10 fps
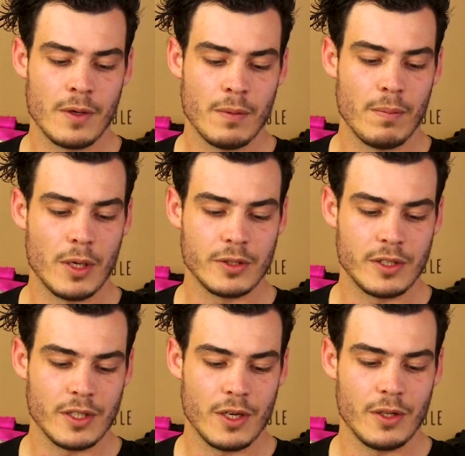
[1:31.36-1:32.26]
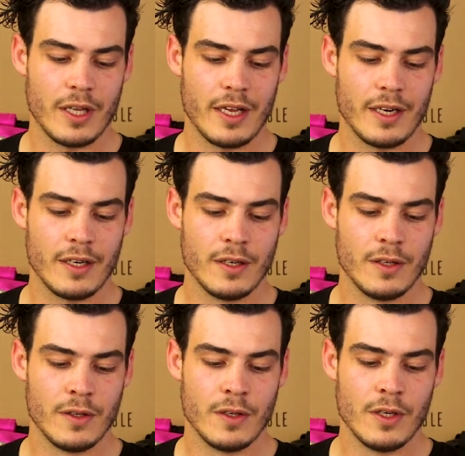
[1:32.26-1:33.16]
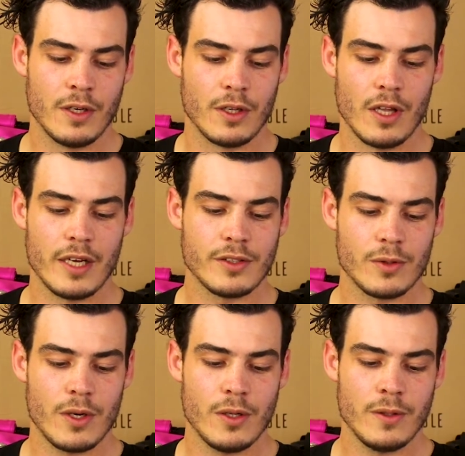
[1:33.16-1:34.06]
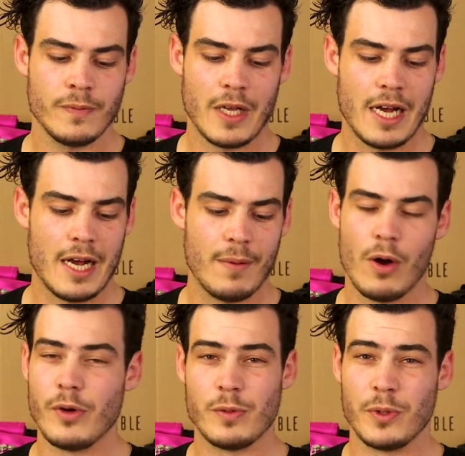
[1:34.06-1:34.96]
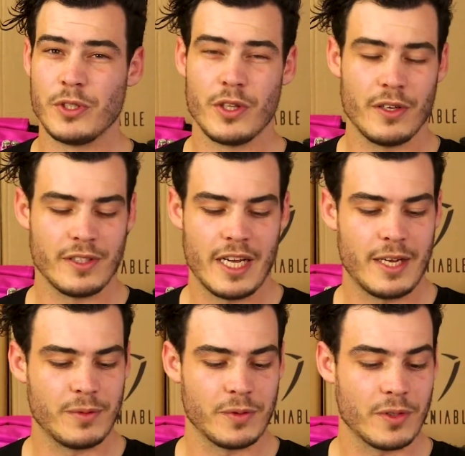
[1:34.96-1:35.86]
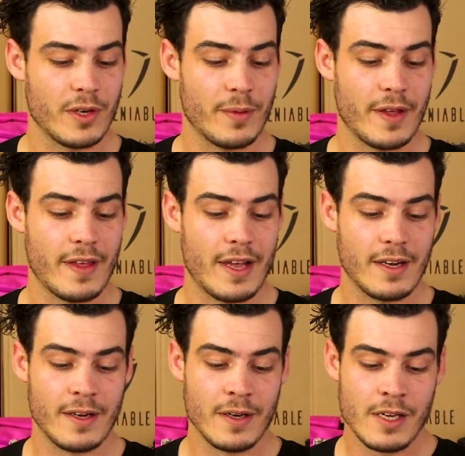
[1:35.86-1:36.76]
maltitol, and glycerol. Always butcher those names. I'm sorry about that.